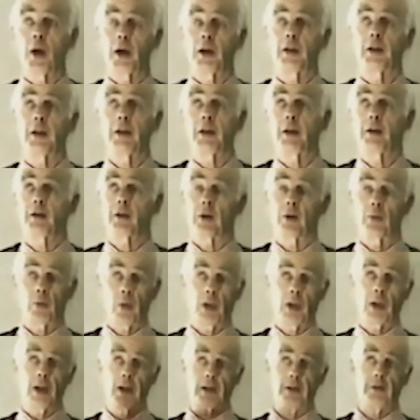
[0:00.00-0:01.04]
two ideas,
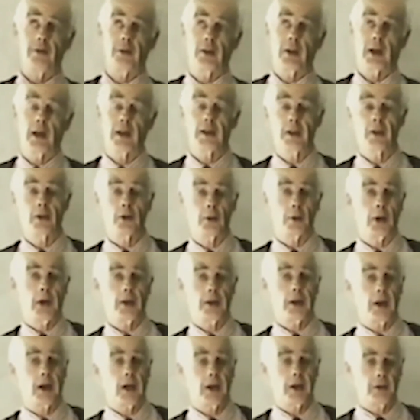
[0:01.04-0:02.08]
well, had different ideas
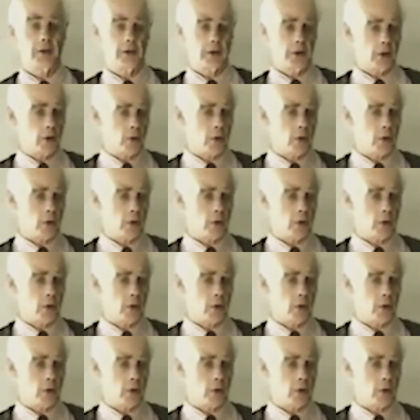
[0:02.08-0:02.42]
about the